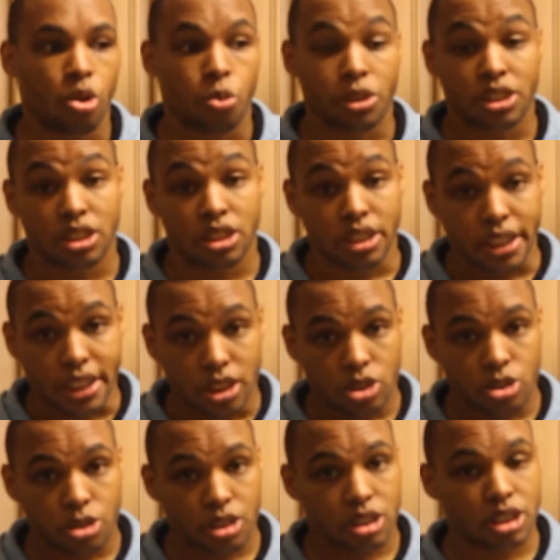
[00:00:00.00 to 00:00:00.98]
which is
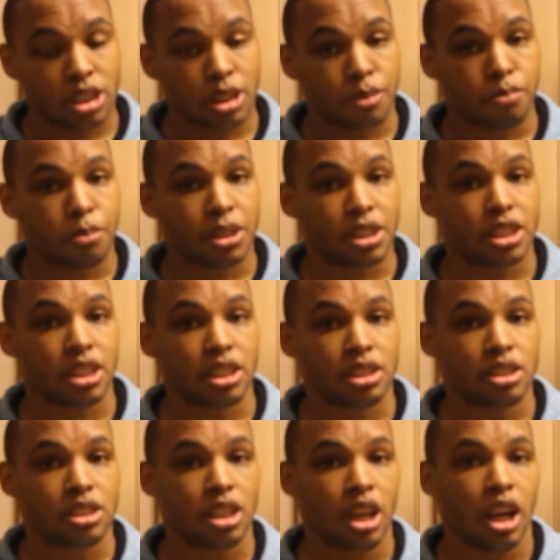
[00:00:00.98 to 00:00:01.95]
interesting
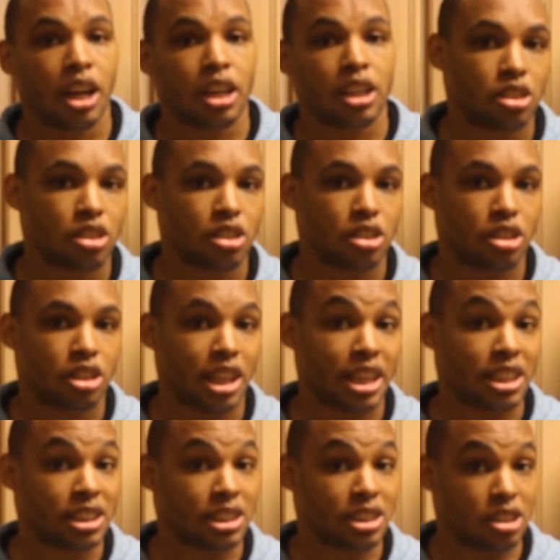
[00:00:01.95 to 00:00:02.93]
because
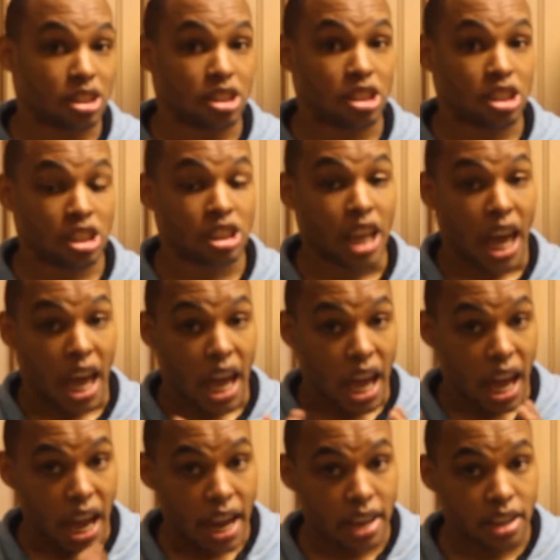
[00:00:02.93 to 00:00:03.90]
they didn't just
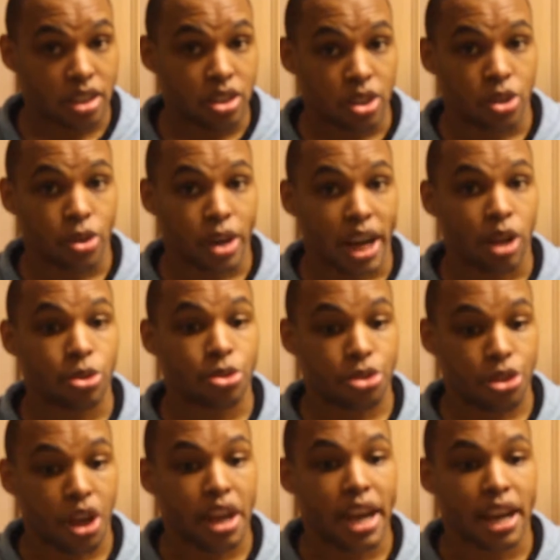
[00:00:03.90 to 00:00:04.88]
edit her
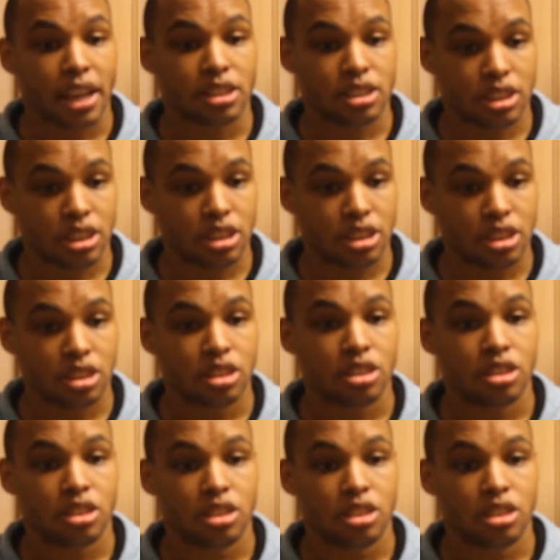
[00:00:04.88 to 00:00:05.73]
out. They actually